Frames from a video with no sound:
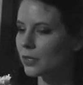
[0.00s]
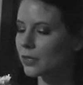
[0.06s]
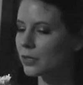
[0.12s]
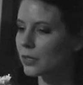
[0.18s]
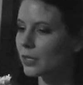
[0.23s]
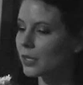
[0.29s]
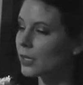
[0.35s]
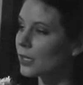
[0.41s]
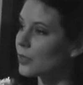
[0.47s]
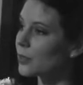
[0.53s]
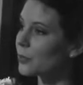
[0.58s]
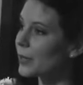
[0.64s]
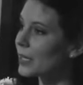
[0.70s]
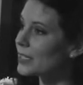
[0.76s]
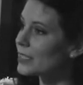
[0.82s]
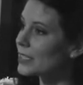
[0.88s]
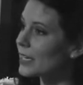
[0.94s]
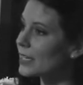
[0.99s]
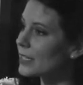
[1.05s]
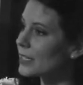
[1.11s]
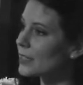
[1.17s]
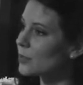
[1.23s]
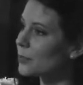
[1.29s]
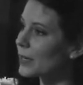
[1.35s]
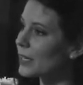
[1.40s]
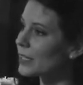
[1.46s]
The, the man dead
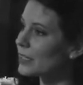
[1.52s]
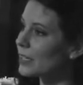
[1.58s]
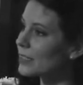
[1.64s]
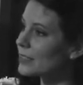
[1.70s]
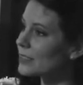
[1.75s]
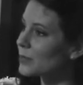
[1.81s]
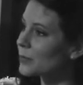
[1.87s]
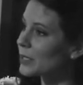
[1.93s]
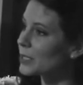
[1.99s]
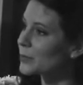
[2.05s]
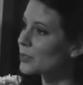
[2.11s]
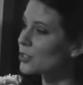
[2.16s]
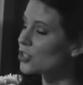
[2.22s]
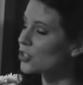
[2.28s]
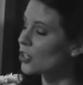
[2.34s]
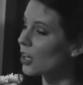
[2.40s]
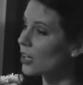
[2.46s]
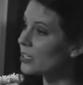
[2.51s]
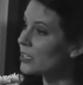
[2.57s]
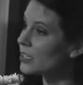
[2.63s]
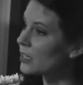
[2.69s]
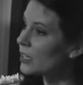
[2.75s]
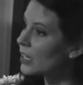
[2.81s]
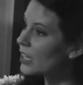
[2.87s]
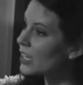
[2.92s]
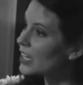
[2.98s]
in the bed next to me has been shot
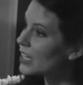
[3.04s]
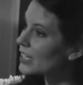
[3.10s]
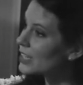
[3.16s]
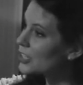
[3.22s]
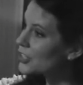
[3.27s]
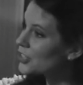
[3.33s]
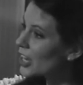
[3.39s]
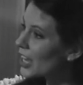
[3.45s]
in the